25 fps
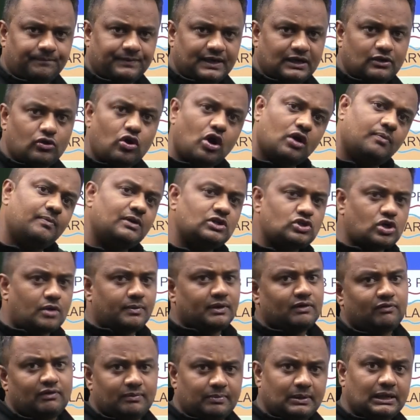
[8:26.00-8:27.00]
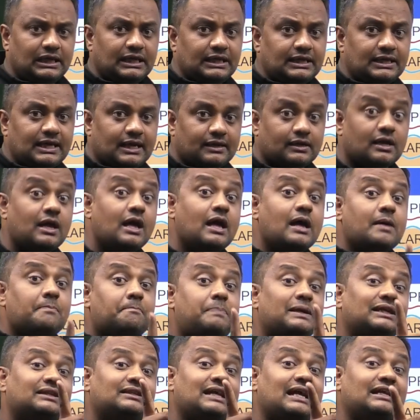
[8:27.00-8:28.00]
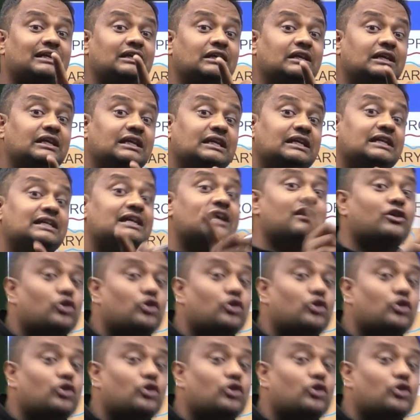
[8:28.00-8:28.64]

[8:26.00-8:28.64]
In government job it will be linear, but that linear